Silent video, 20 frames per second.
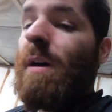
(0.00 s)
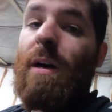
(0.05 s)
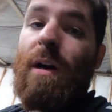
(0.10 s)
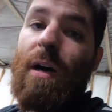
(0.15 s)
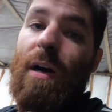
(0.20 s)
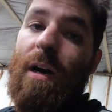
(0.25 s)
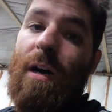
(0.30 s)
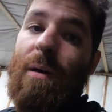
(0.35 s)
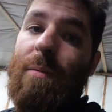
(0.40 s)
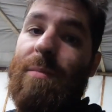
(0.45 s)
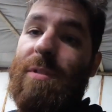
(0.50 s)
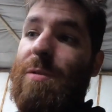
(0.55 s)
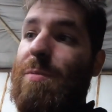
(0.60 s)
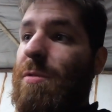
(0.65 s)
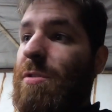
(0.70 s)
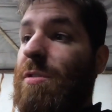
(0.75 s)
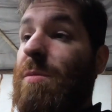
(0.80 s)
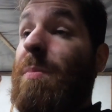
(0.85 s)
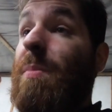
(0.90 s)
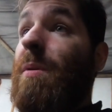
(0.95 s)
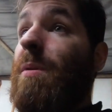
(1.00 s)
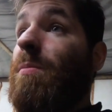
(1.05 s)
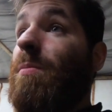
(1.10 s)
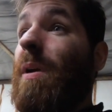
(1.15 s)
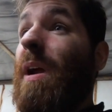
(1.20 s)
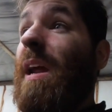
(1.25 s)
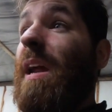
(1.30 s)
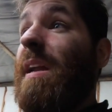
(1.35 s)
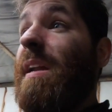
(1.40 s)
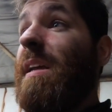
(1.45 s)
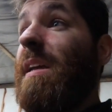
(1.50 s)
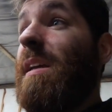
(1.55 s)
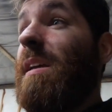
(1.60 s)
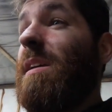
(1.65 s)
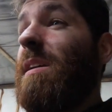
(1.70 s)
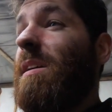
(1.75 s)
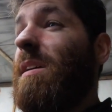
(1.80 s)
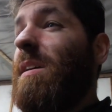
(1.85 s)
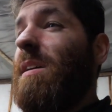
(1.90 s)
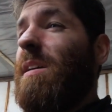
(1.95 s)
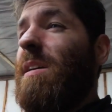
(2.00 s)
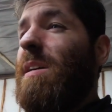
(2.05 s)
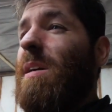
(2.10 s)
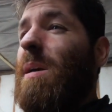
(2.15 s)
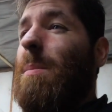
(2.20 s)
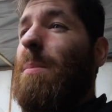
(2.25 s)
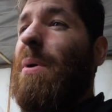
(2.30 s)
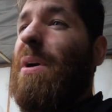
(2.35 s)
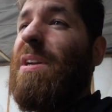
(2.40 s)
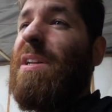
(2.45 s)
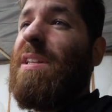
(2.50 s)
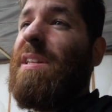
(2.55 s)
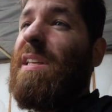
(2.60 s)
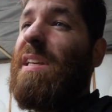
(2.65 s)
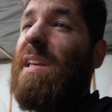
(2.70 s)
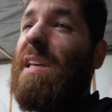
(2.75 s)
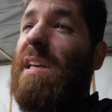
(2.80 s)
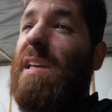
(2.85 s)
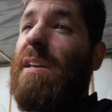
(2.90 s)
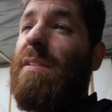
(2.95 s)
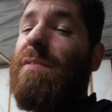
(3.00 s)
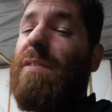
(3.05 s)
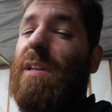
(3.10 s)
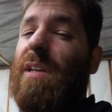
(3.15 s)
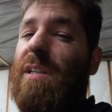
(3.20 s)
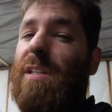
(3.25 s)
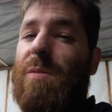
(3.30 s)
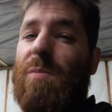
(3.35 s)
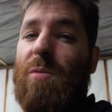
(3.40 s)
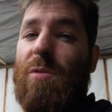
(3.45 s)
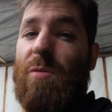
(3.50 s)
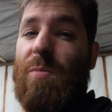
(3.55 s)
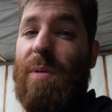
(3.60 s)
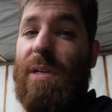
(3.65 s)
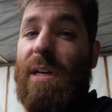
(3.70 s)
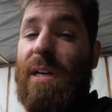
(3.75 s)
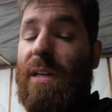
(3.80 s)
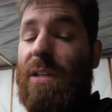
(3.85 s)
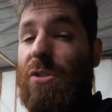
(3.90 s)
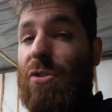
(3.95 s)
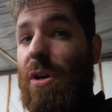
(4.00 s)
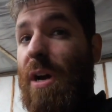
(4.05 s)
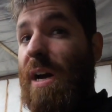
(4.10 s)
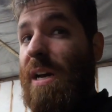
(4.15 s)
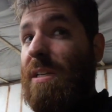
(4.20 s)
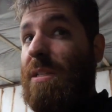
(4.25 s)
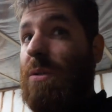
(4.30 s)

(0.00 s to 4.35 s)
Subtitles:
It's supposed to be rainy, but in the evening it's supposed to be kind of dry,